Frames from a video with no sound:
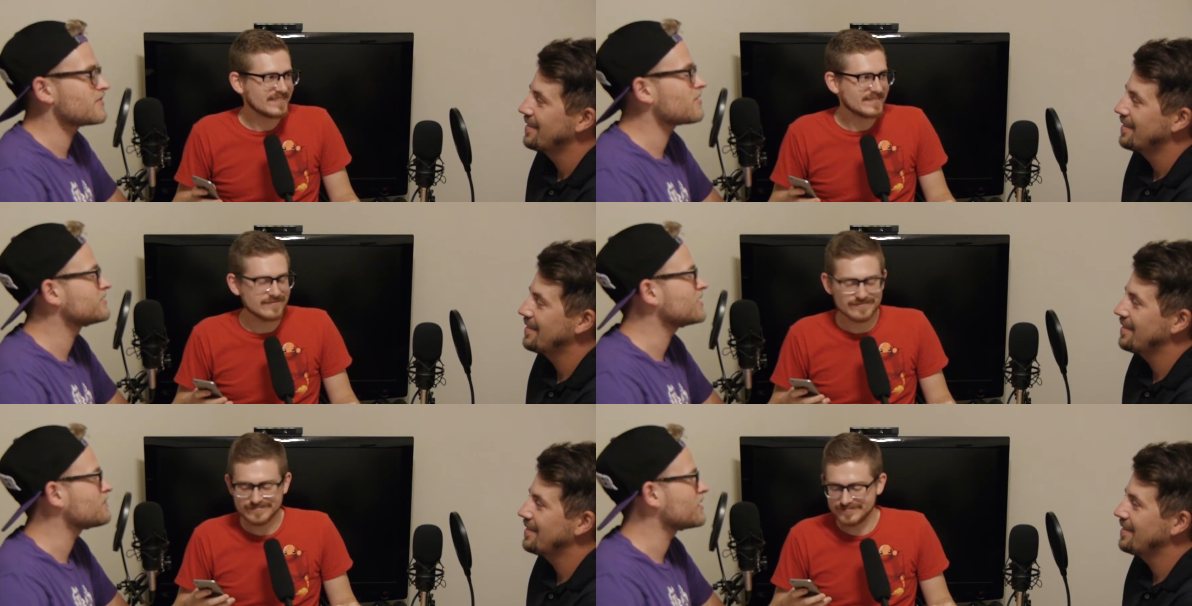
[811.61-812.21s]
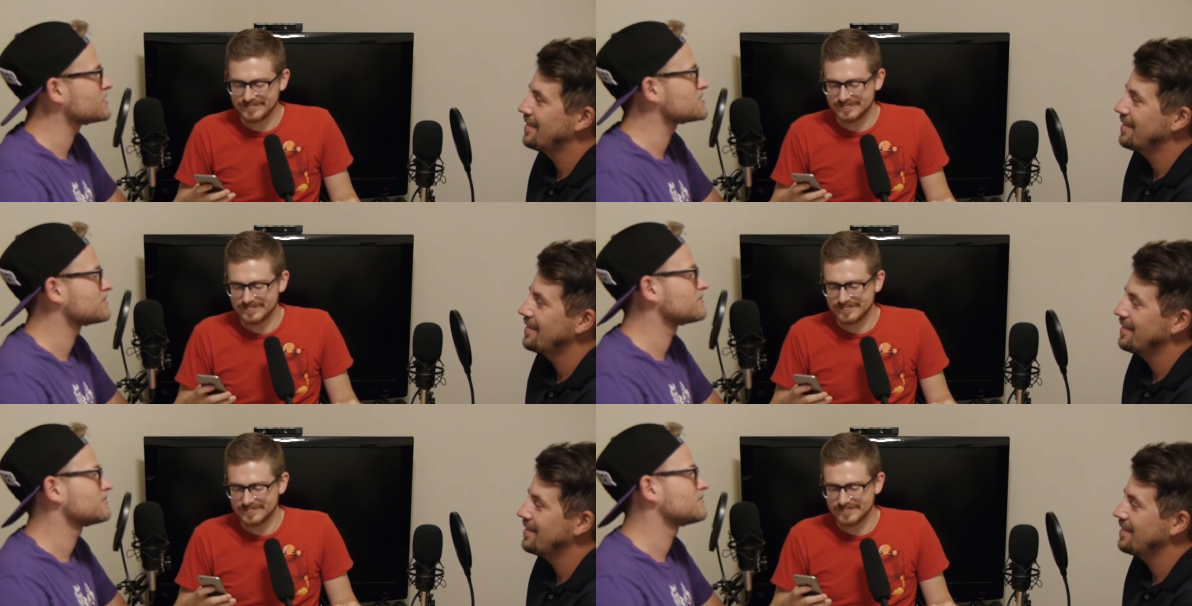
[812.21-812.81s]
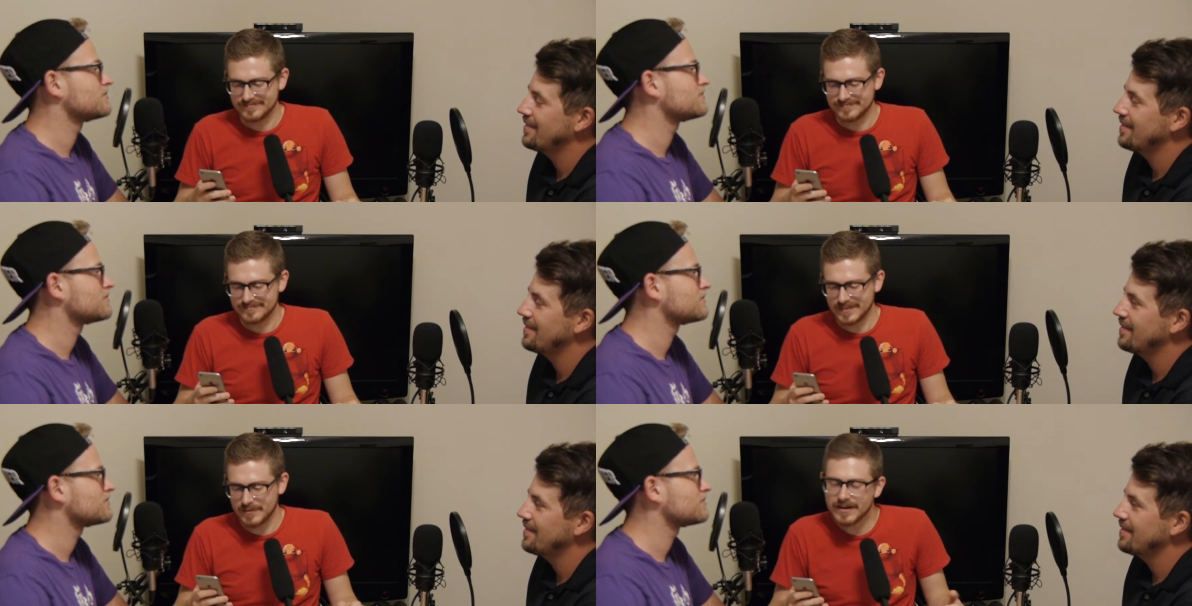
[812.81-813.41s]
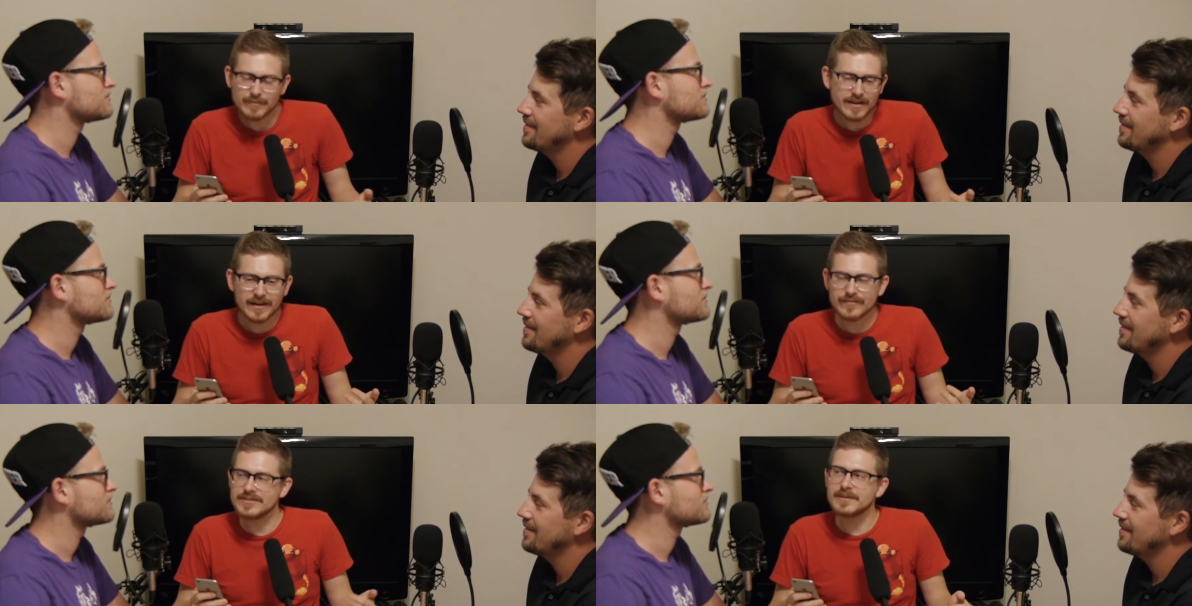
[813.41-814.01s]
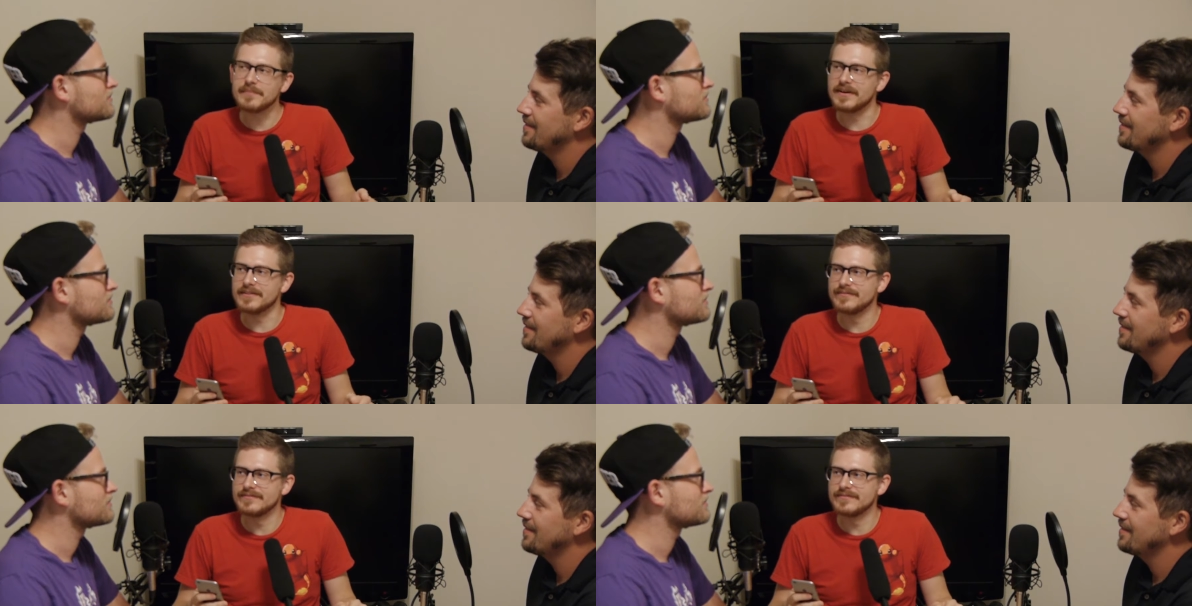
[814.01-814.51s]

Speaker 1: they're all dick butts. I mean, I'm kind of a dick butt.